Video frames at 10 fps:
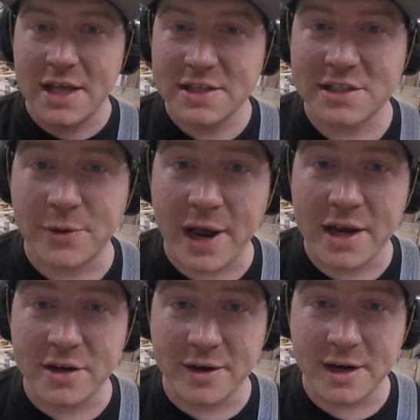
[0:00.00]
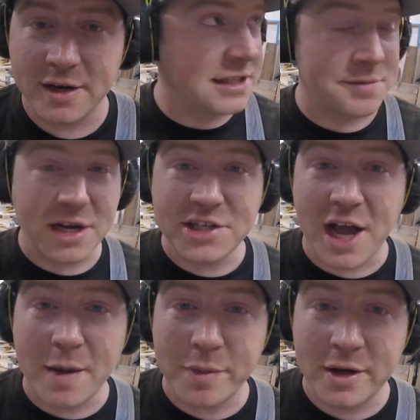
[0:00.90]
This is the way I do it. This is my
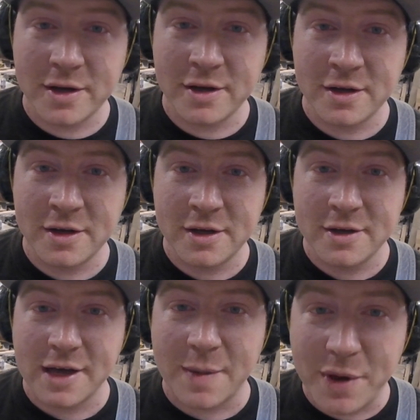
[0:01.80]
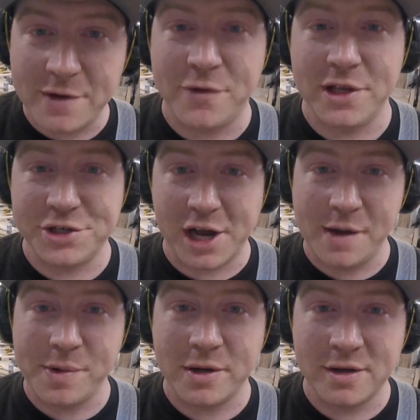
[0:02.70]
shop. I paid for this shop.